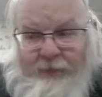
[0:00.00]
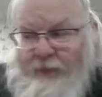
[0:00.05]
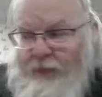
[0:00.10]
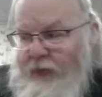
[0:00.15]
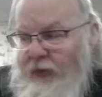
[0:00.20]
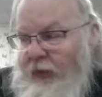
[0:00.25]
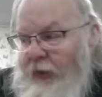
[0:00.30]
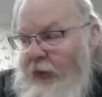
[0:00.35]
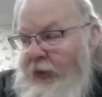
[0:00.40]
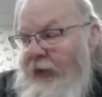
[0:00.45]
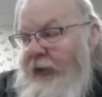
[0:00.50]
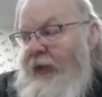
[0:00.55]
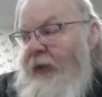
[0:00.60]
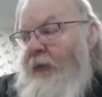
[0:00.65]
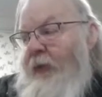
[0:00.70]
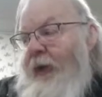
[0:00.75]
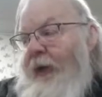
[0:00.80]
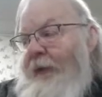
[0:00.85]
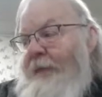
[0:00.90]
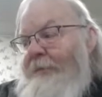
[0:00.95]
So
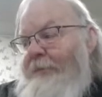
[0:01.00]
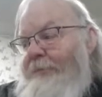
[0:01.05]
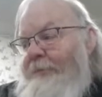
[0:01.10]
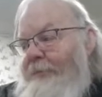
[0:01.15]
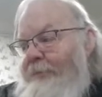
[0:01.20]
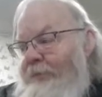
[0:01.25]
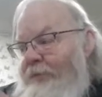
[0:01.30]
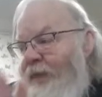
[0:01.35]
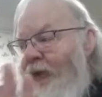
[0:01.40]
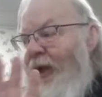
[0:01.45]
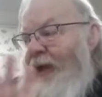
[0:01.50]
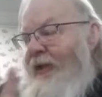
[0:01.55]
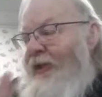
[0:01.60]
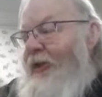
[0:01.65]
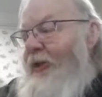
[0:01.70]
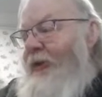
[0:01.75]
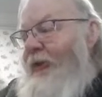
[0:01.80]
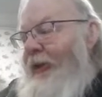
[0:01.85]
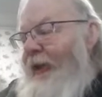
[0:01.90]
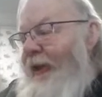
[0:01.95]
anyway, back
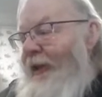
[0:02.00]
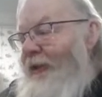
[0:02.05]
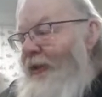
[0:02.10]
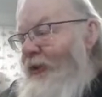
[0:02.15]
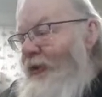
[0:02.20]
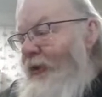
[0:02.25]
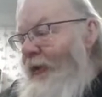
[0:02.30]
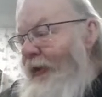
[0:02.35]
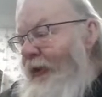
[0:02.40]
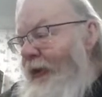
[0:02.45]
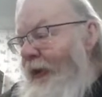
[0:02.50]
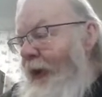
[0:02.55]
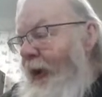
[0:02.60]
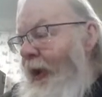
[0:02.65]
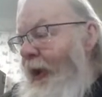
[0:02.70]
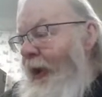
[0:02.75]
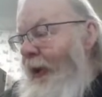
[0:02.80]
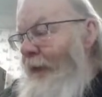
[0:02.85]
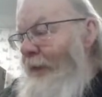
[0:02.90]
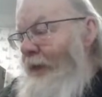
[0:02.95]
to the history here.
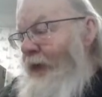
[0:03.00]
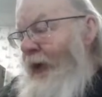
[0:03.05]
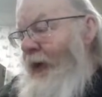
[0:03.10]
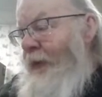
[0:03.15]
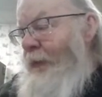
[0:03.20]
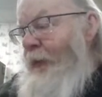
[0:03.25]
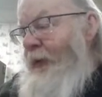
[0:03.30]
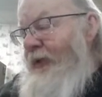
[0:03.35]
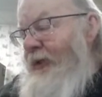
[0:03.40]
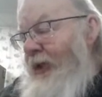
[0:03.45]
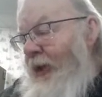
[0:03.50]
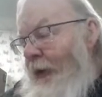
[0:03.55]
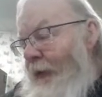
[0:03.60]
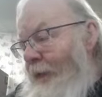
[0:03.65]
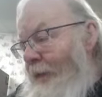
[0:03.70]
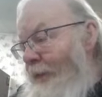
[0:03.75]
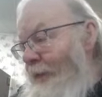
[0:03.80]
Frank Brazel